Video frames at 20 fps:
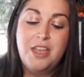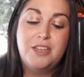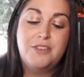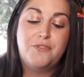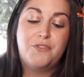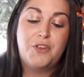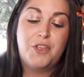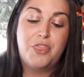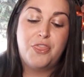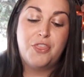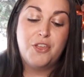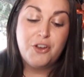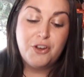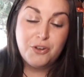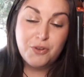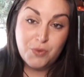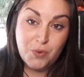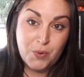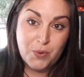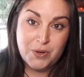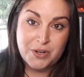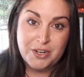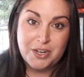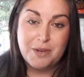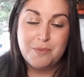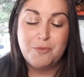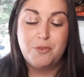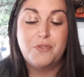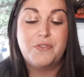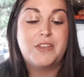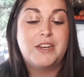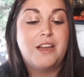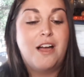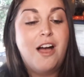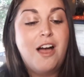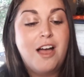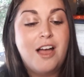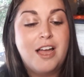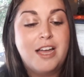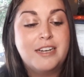For third quarter, moving
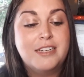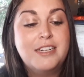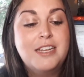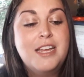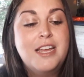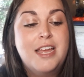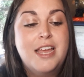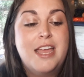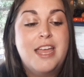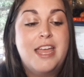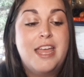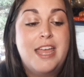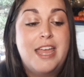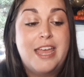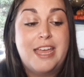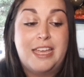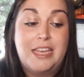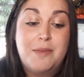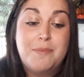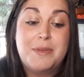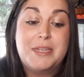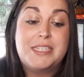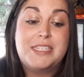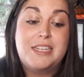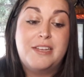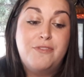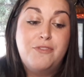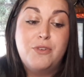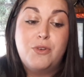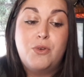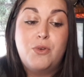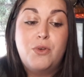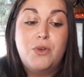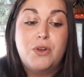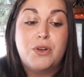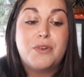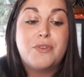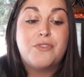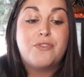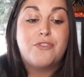on, it can be difficult
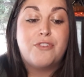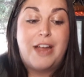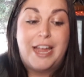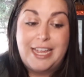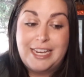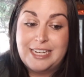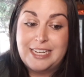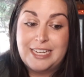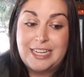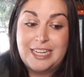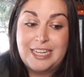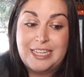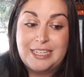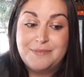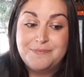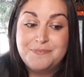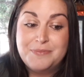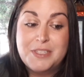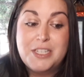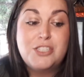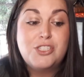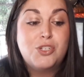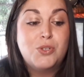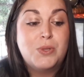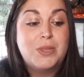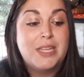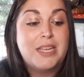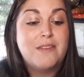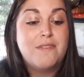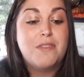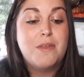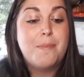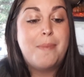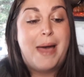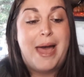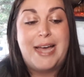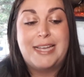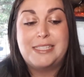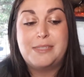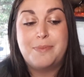or frightening to leave the
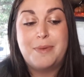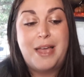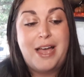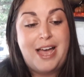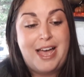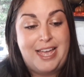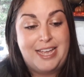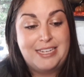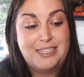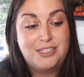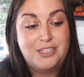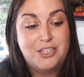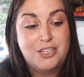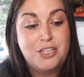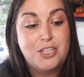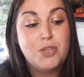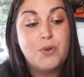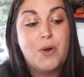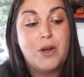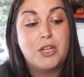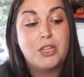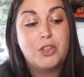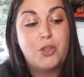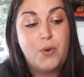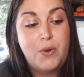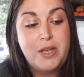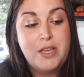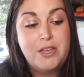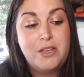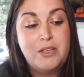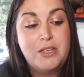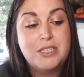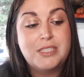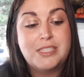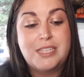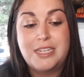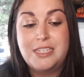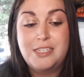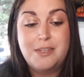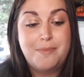past behind. You are loyal,
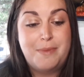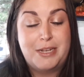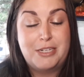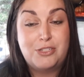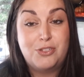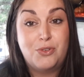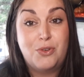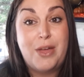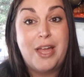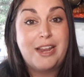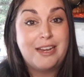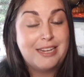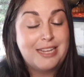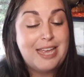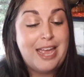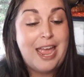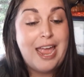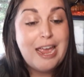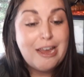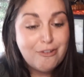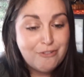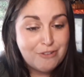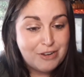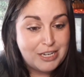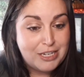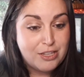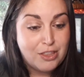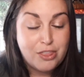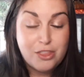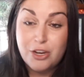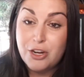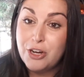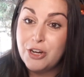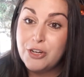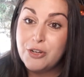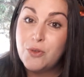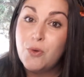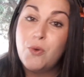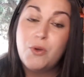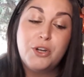sentimental, and caring
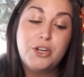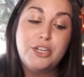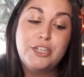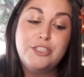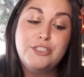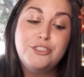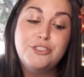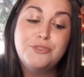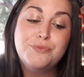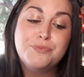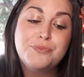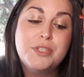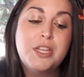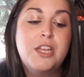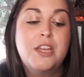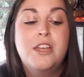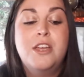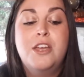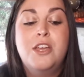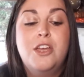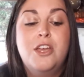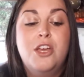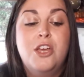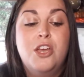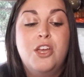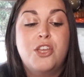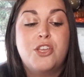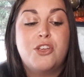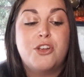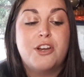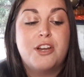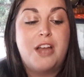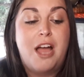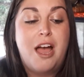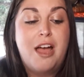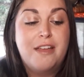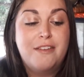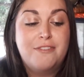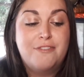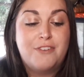third quarters. You're
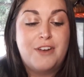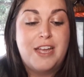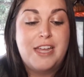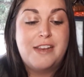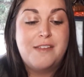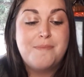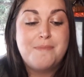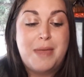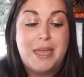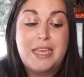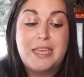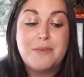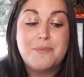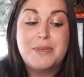not afraid of making